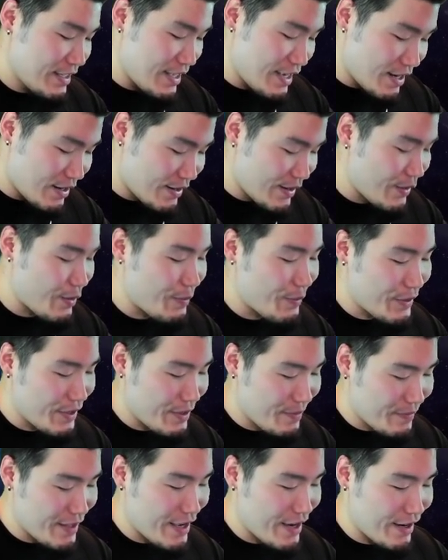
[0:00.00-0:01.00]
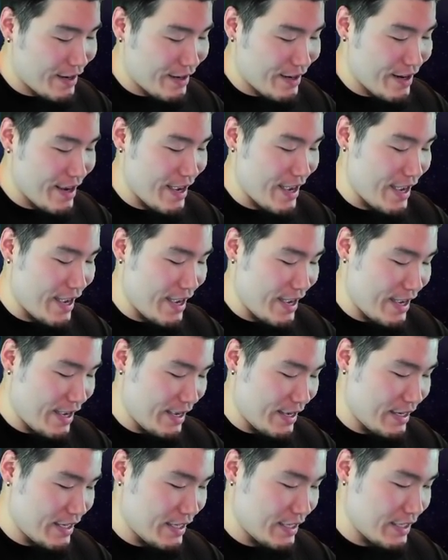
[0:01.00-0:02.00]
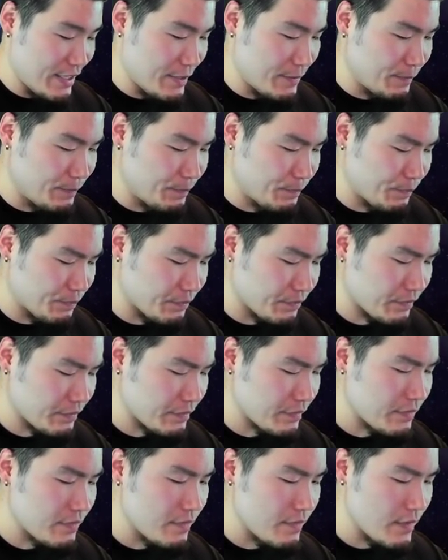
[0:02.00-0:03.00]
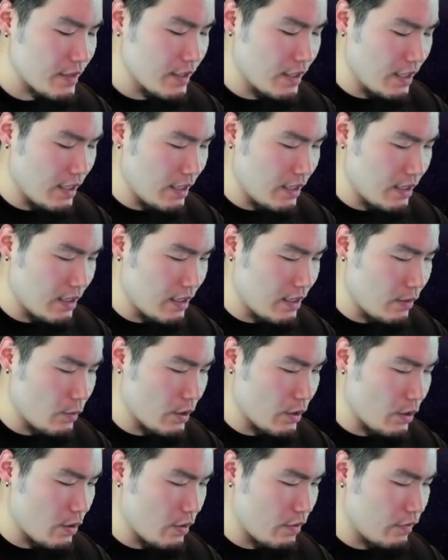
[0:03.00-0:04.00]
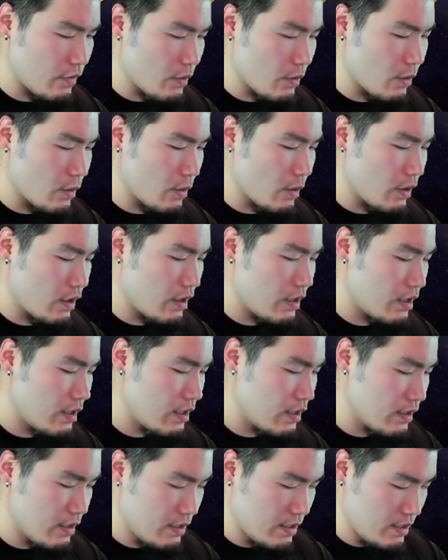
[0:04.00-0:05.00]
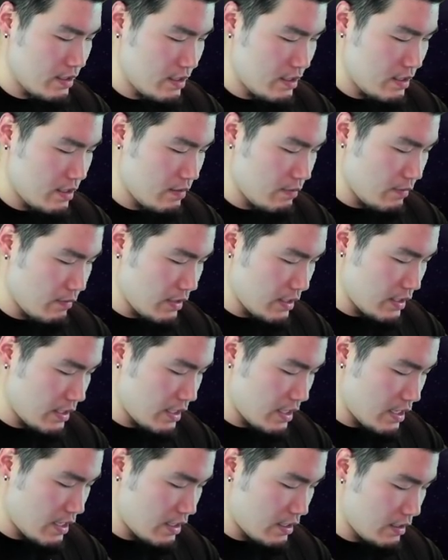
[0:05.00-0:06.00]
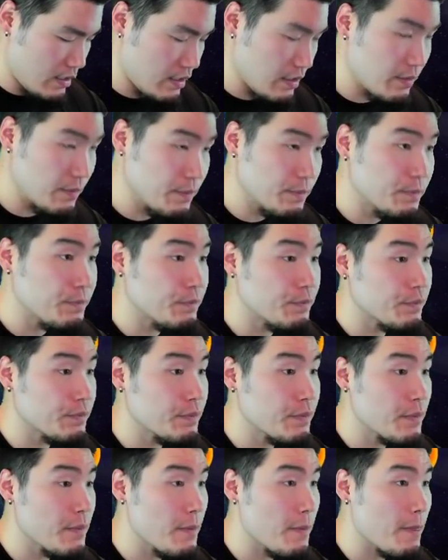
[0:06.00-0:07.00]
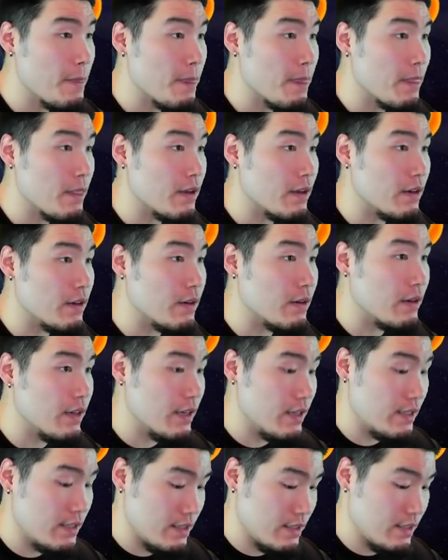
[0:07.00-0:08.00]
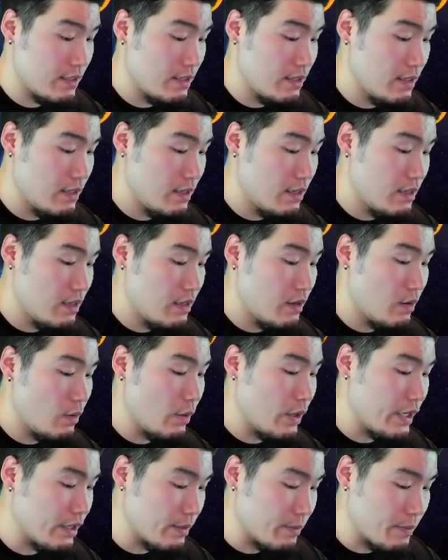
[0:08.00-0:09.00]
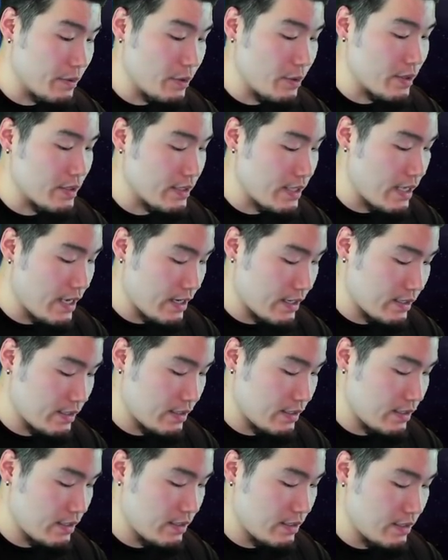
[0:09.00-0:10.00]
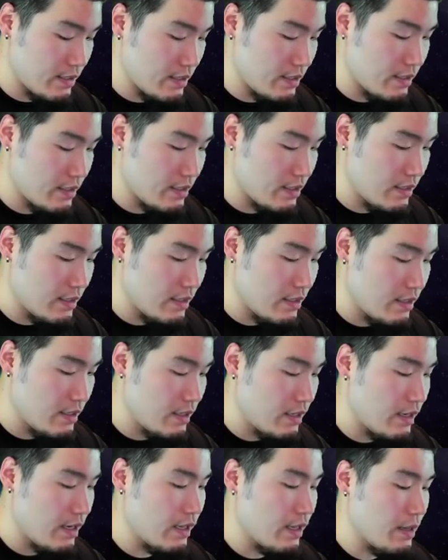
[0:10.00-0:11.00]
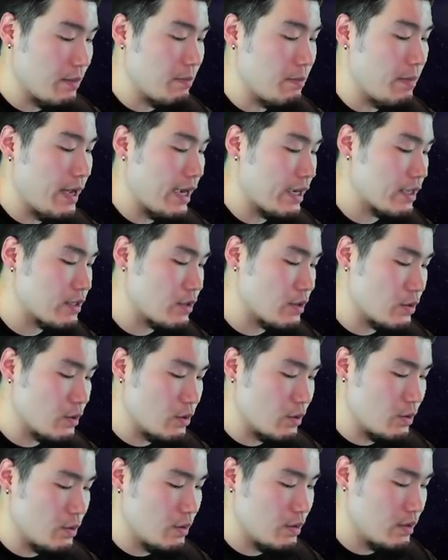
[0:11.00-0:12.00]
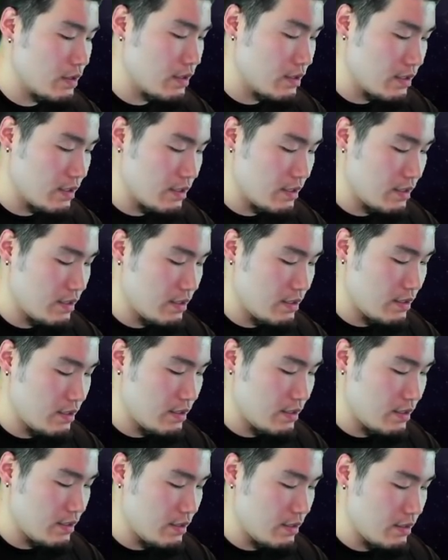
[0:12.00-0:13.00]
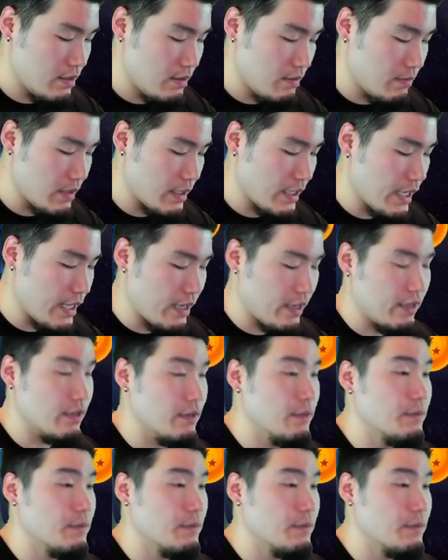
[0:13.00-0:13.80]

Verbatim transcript: Alright, we'll put him there, and uh, we'll go for Magetta. Alright. Winnie the Pooh is next. And then back to Magetta.